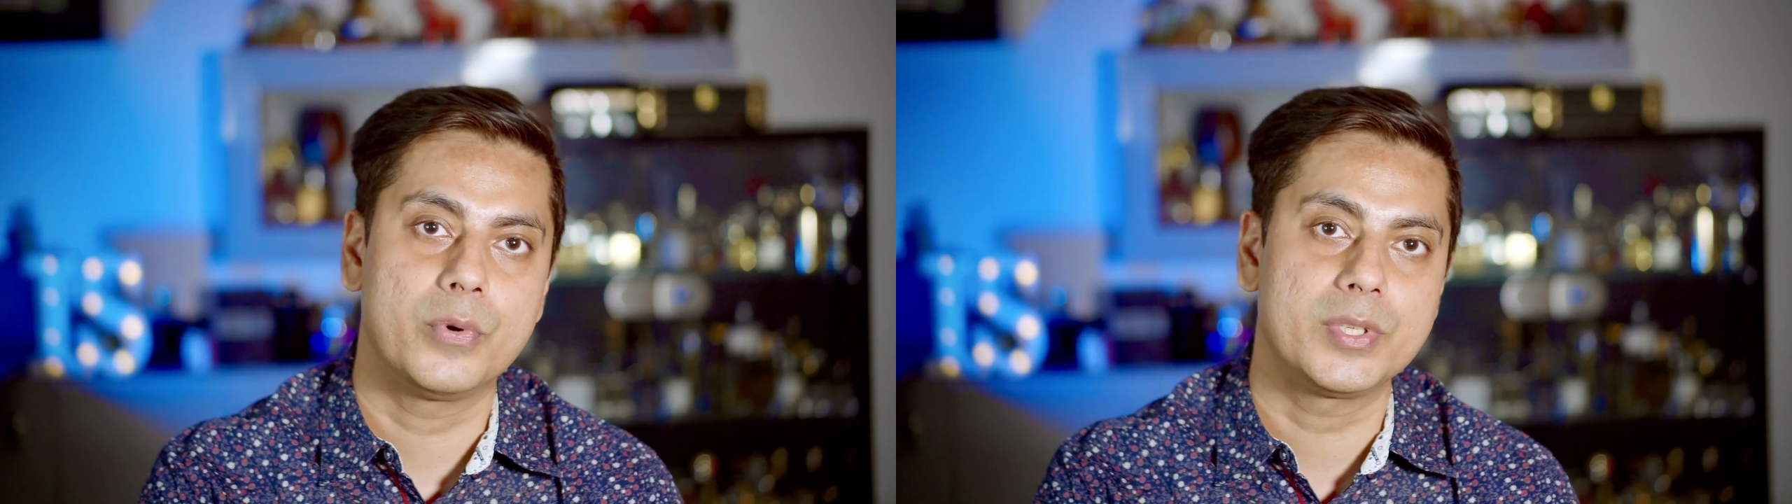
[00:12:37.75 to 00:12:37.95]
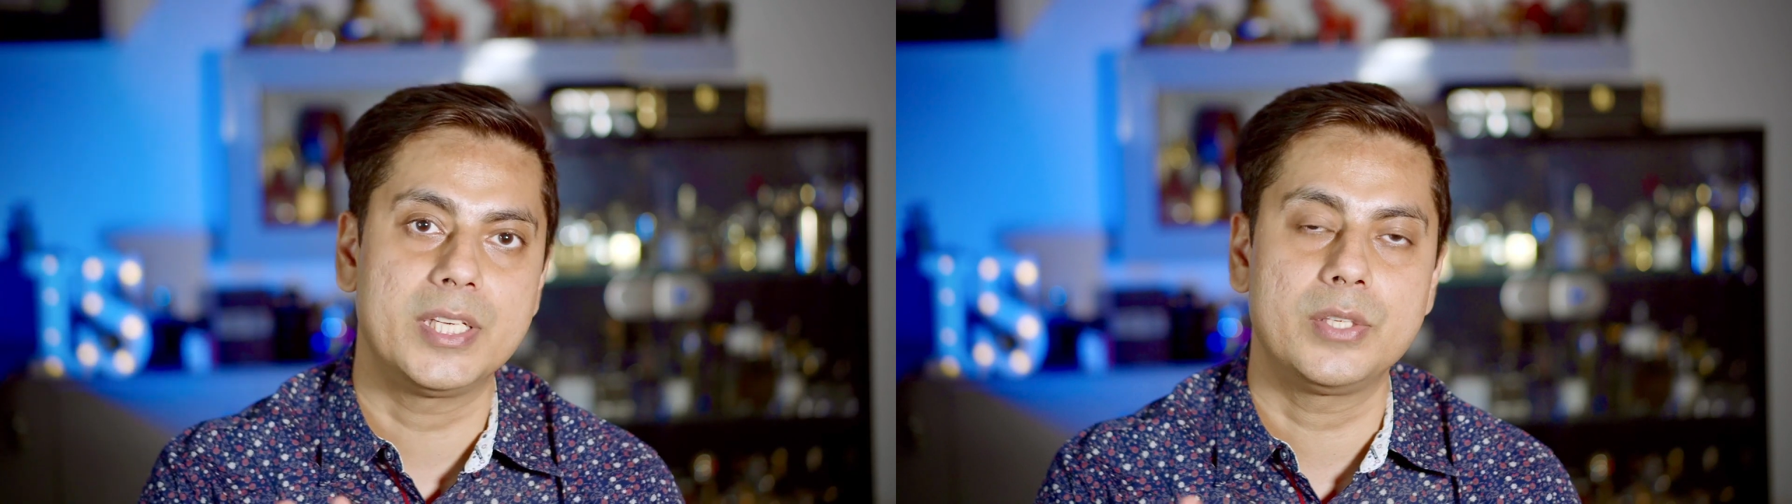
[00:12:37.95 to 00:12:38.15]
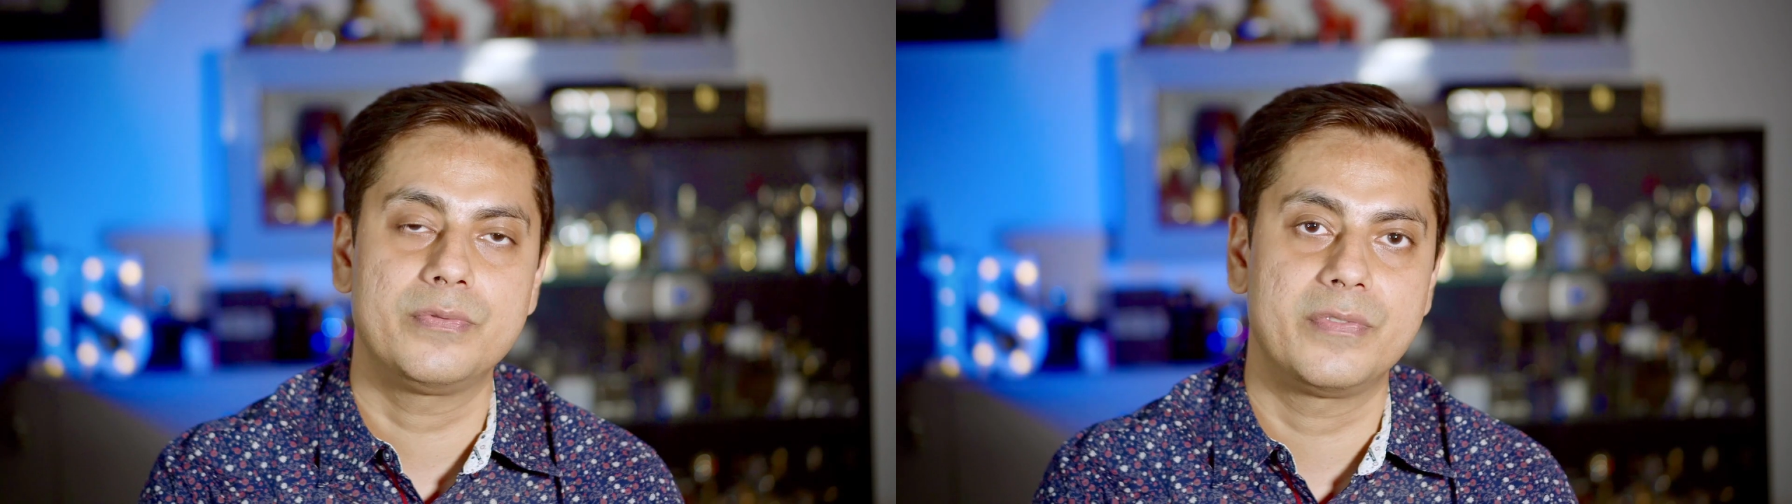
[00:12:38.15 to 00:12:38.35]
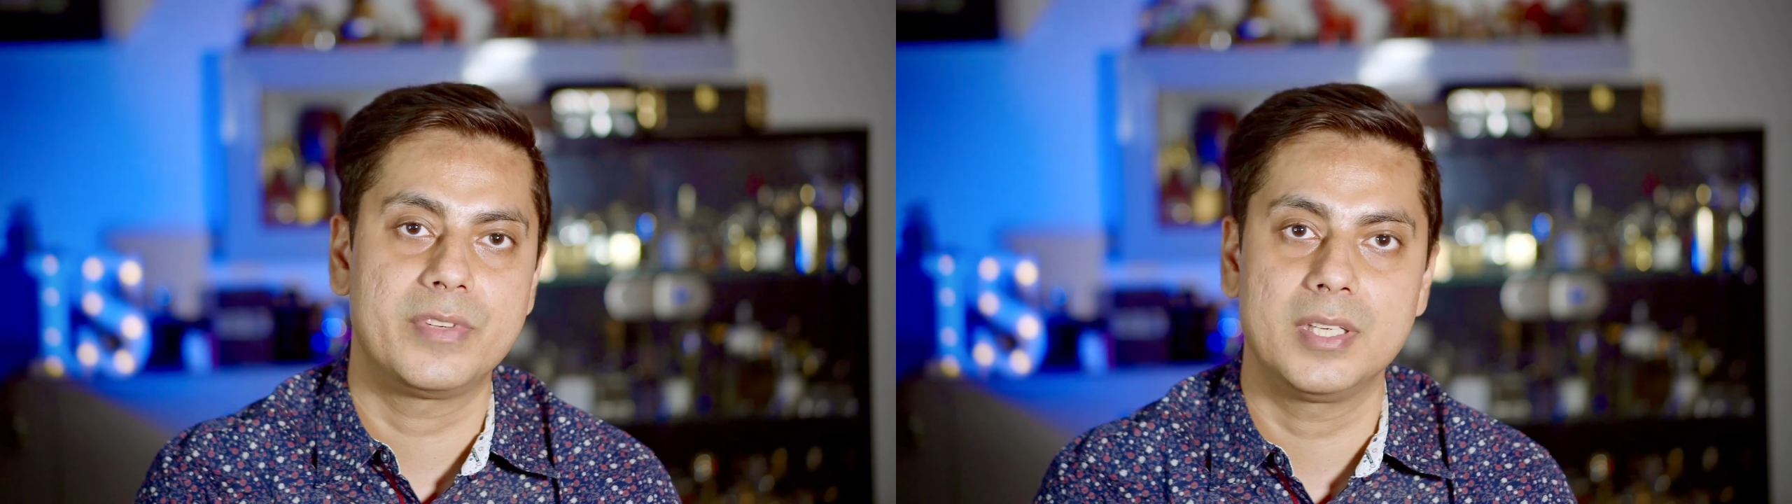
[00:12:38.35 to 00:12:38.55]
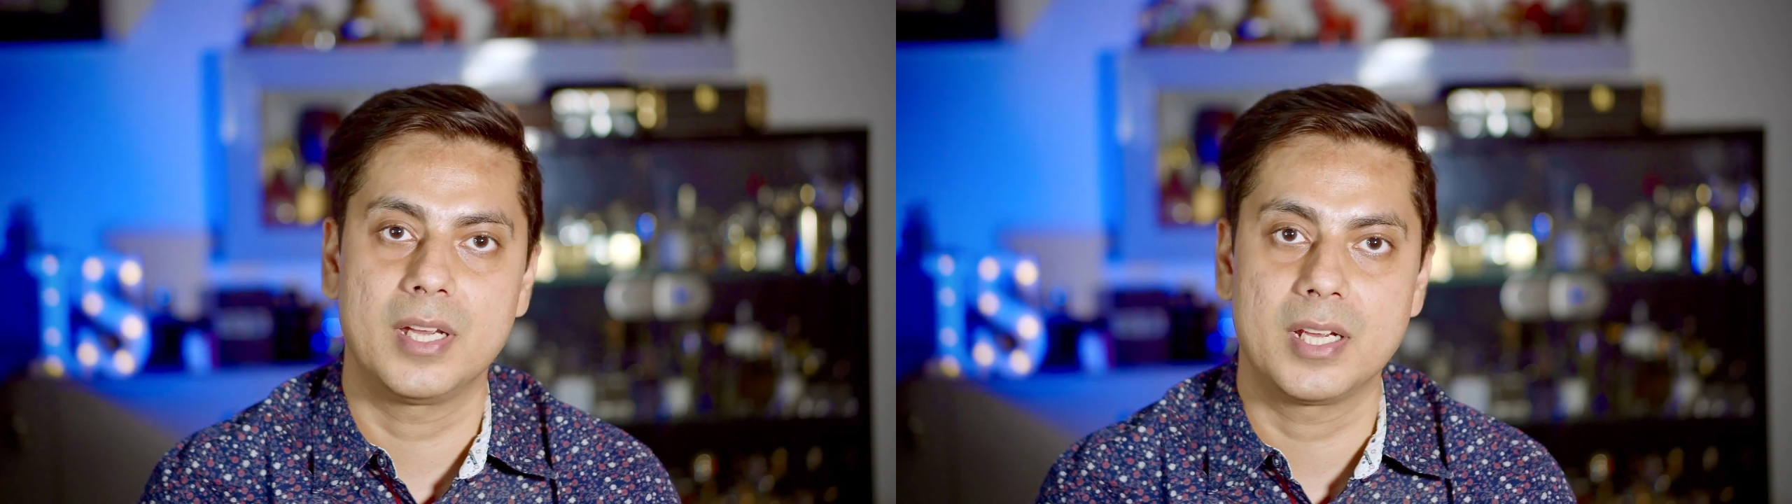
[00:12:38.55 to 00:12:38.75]
14 to
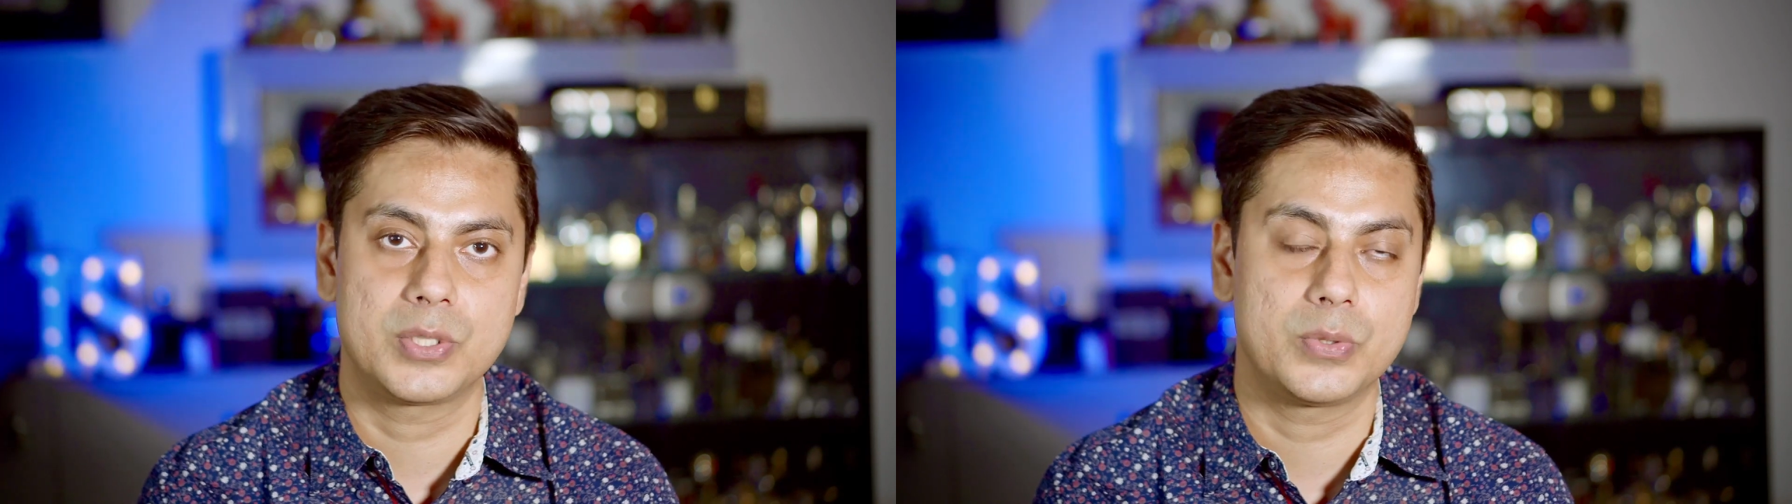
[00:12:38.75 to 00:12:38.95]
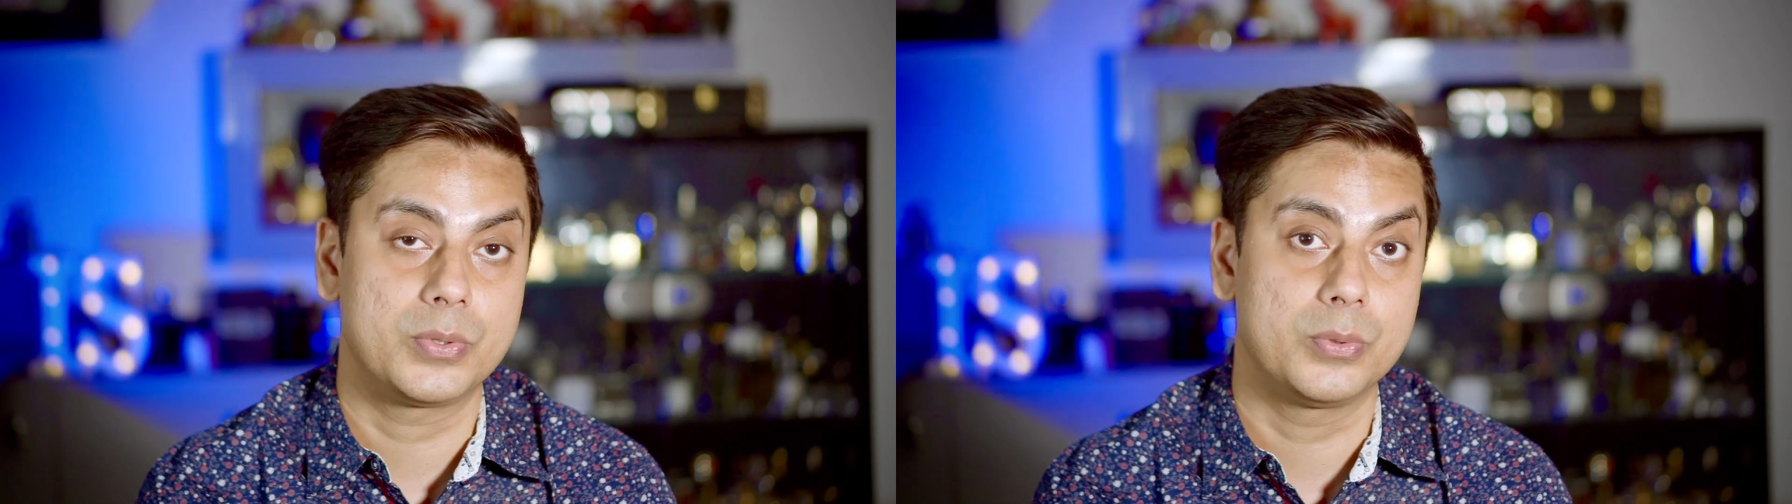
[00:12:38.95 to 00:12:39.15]
15 hours